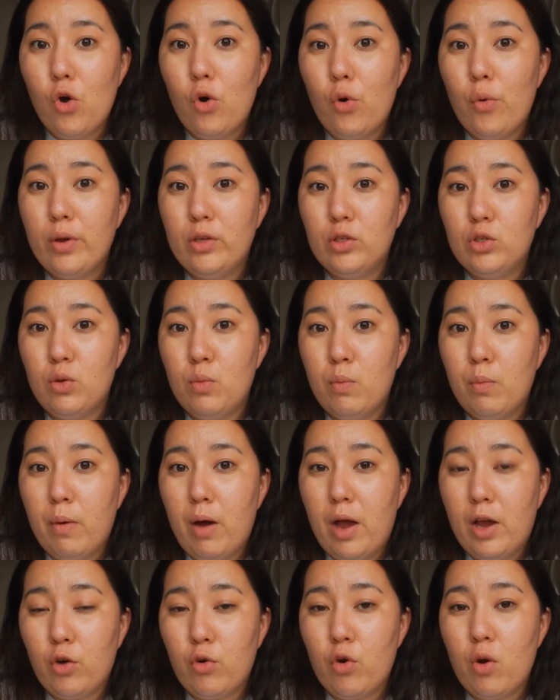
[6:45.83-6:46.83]
or into
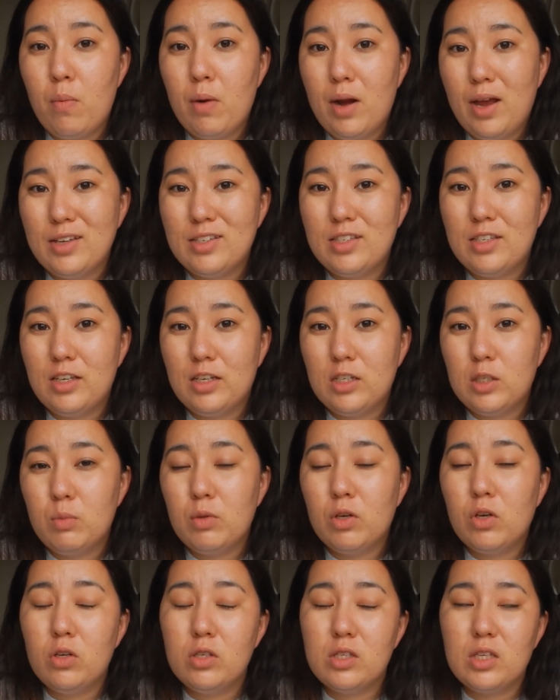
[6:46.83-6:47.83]
microplastics,
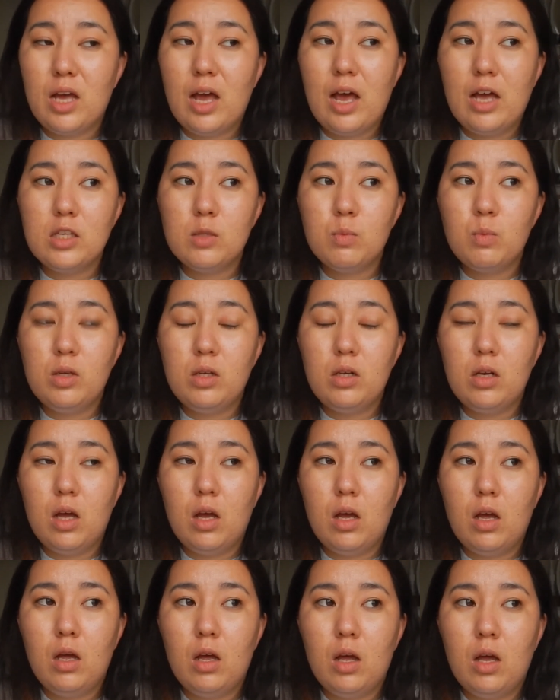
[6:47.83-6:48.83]
because that has been
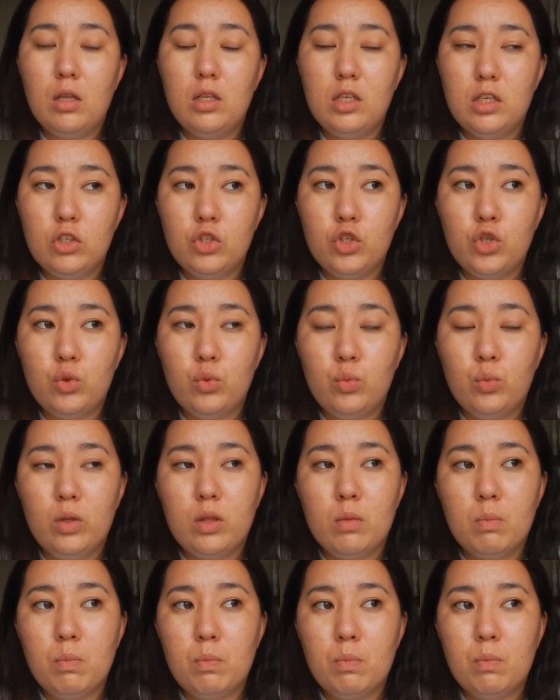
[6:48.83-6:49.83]
an issue with